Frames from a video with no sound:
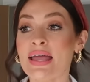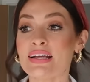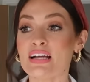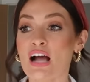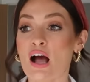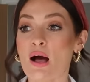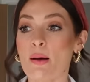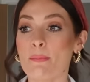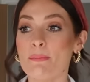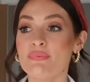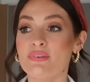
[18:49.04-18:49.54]
It
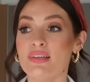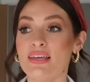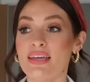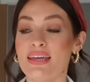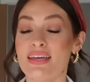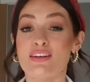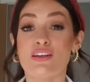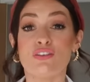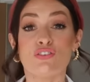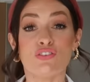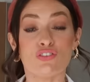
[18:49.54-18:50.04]
comes
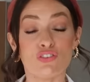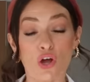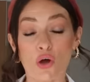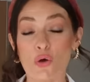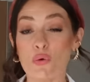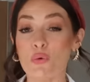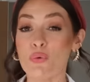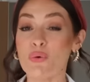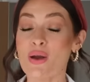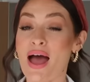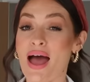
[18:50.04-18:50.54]
in
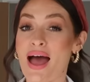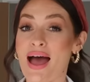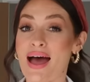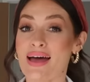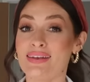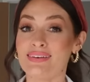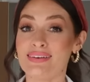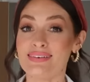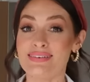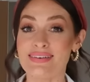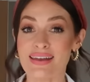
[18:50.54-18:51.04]
stone
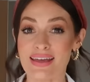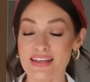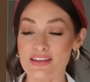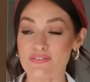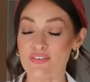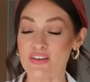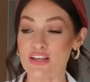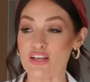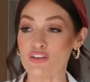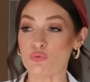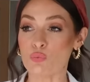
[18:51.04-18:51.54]
and
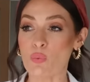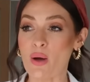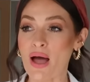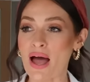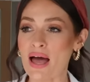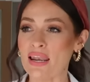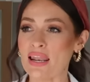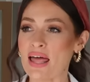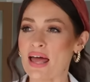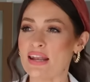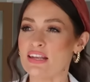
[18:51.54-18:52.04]
navy as
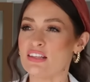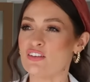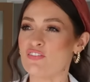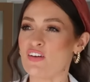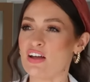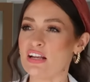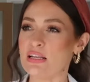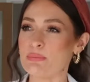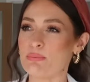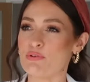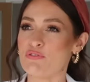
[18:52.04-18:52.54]
well, and it's
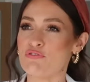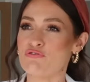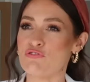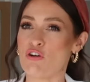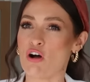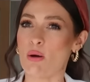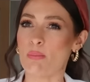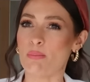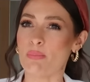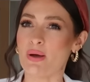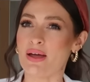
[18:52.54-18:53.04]
available
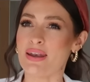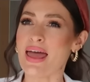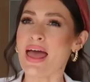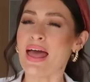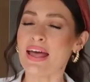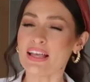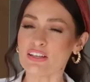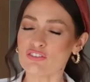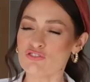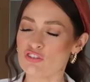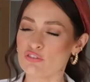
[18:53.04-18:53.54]
from an
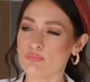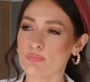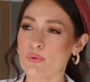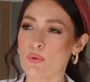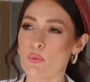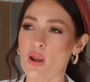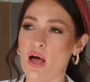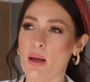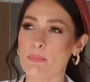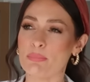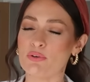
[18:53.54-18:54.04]
extra
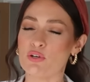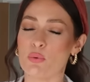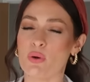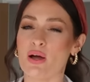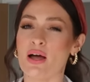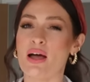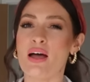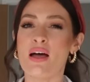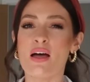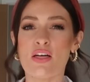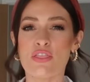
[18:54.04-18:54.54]
small up to
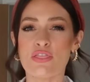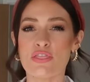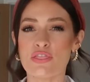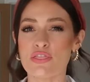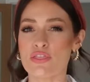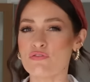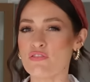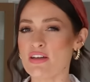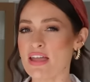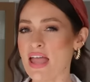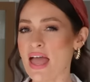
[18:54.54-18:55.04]
a
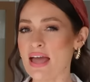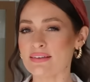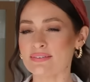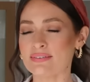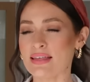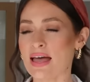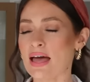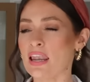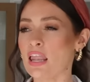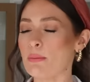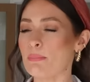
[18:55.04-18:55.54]
3XL,
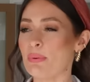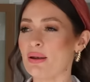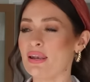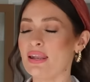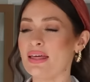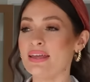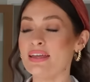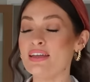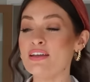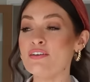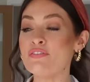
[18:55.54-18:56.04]
I
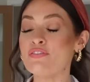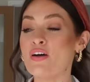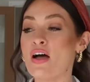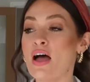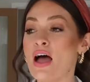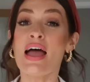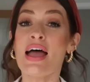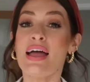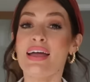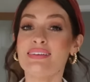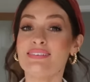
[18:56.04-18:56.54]
believe.
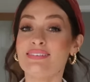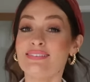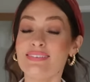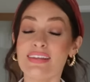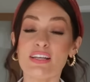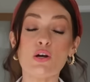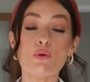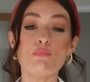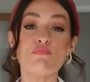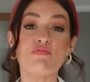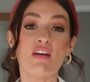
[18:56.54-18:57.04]
It's
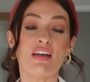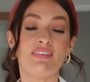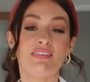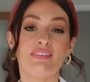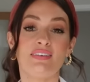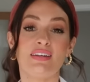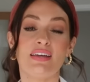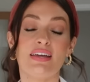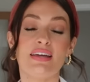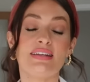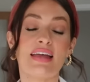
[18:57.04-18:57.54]

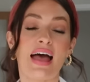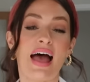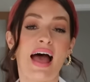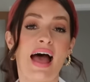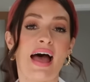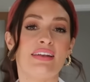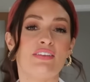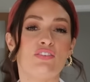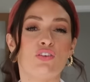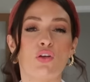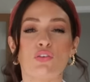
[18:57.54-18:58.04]
single-breasted,
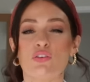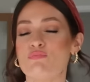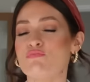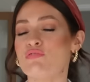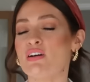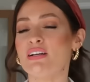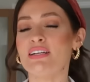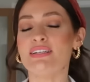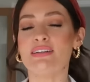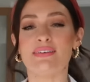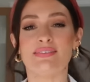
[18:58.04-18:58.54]
and it's got some
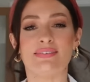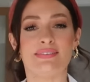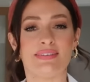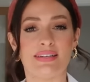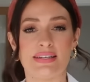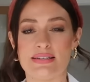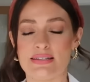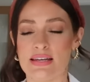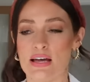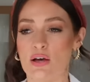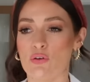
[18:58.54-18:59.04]
really nice
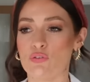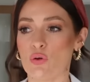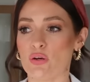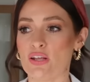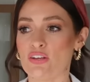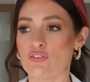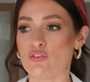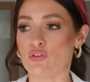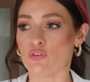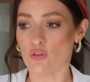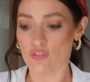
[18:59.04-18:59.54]
details on it.
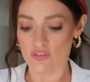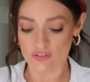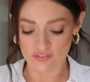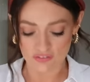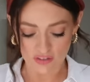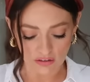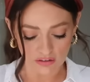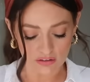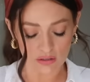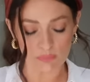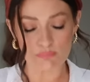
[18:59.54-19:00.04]
It's just got the
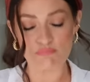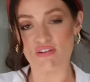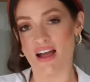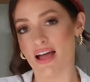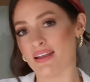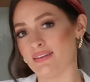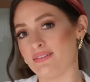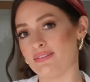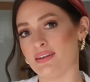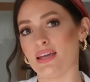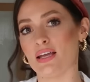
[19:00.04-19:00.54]
subtle
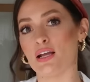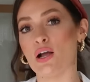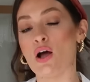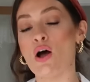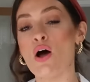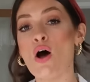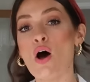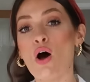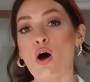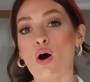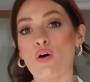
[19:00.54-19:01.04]
branding
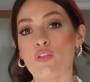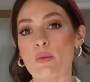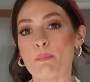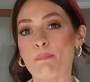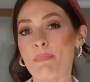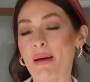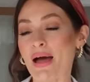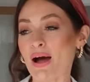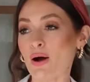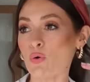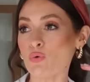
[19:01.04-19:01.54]
on the
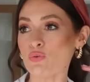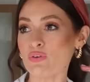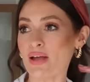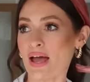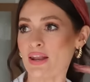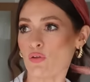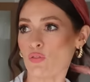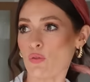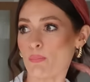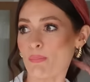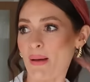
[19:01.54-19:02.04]
belt
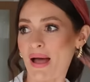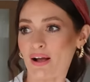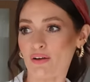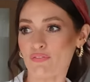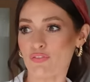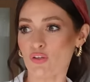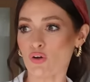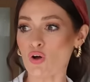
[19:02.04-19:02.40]
and on the back of